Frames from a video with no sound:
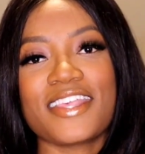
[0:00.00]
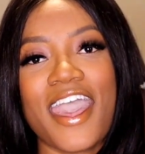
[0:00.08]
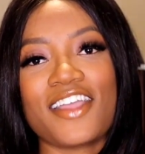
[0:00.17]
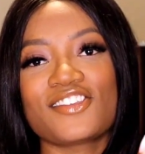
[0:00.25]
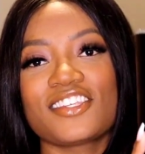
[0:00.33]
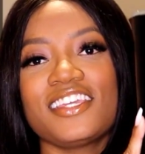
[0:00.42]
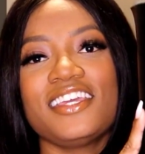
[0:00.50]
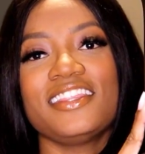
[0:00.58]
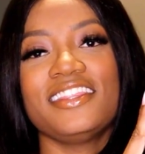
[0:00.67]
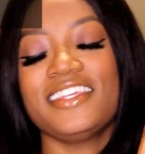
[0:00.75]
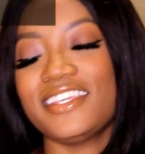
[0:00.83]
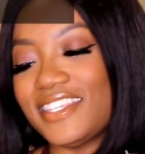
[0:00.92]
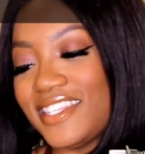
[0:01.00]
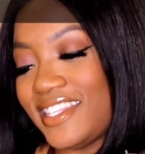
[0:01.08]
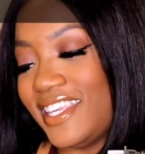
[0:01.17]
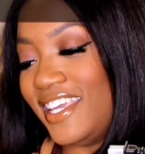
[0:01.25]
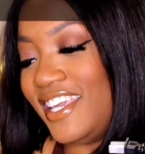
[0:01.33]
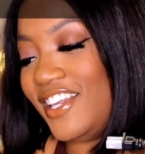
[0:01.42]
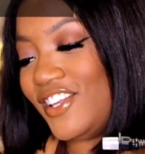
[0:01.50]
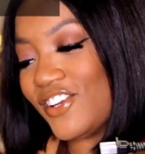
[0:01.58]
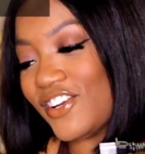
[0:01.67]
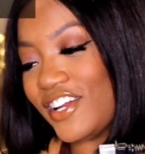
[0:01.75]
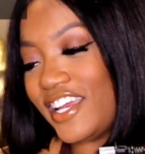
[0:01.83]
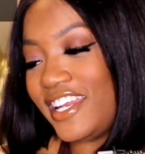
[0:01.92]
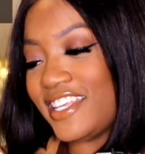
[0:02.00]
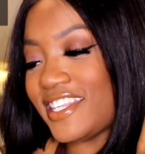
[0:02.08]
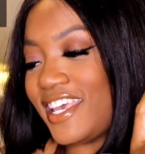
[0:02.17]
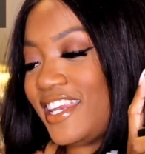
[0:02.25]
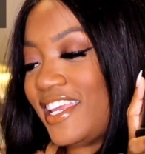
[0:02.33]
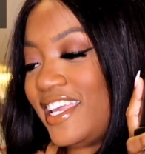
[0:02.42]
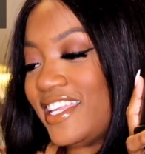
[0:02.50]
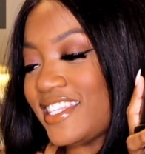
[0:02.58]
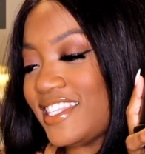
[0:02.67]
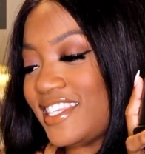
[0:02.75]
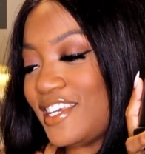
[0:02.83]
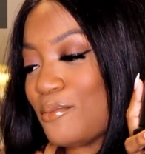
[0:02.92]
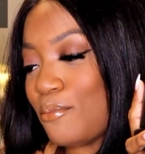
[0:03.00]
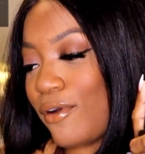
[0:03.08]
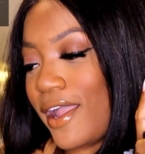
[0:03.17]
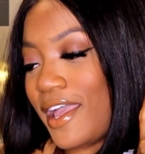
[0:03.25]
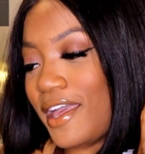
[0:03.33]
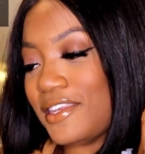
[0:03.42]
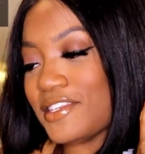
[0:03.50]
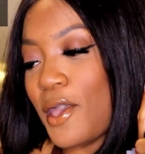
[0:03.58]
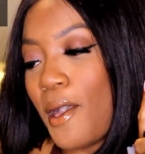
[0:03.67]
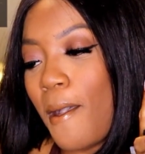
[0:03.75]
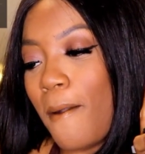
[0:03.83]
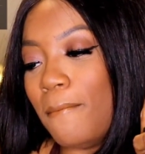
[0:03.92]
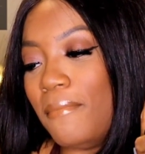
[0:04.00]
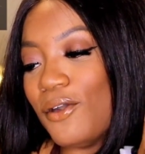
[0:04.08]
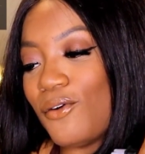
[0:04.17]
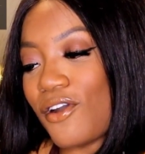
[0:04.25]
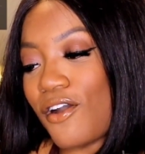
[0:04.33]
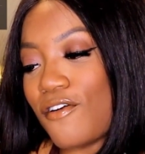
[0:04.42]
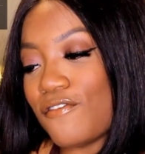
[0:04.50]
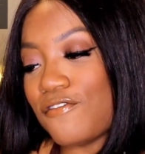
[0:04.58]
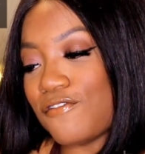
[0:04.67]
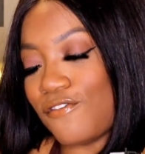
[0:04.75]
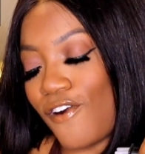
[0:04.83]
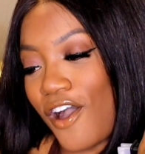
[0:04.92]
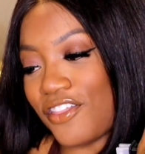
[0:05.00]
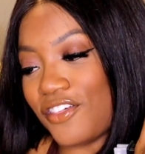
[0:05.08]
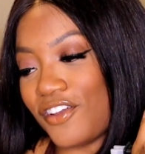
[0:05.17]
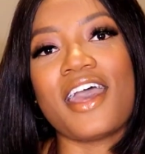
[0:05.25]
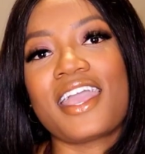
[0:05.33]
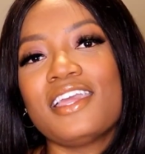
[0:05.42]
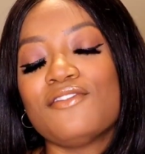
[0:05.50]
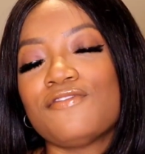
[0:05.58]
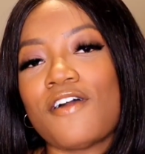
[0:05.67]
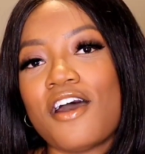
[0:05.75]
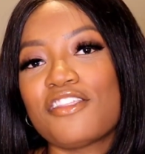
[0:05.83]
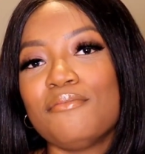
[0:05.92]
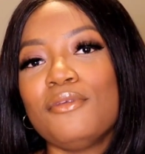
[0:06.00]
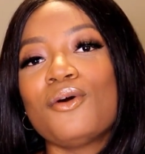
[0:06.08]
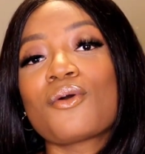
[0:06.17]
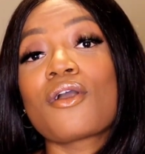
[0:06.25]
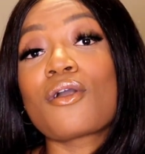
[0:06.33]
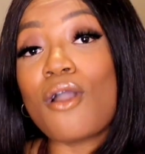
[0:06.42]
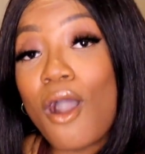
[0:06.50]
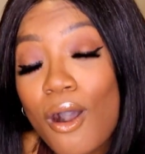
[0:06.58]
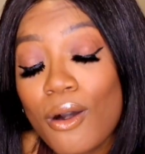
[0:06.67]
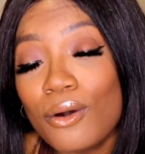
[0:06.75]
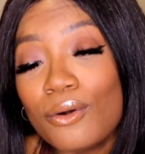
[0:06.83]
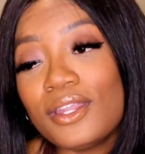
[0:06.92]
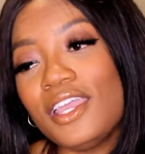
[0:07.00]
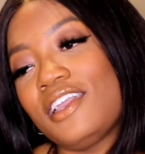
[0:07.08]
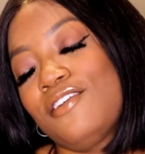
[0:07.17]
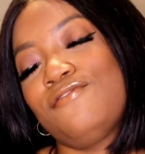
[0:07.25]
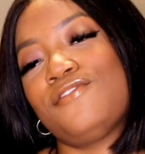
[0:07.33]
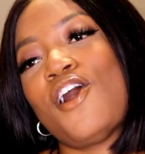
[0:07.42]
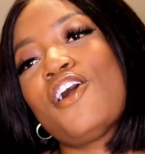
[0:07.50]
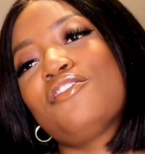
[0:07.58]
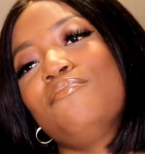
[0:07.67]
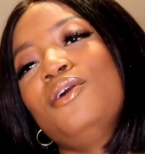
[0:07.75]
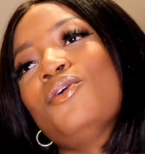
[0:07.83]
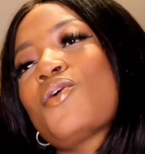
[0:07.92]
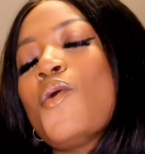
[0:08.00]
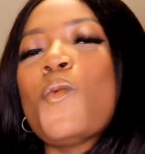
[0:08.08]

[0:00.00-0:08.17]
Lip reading: is actually this here. It is an instant brand milk frother that can froth milk cold. It can froth milk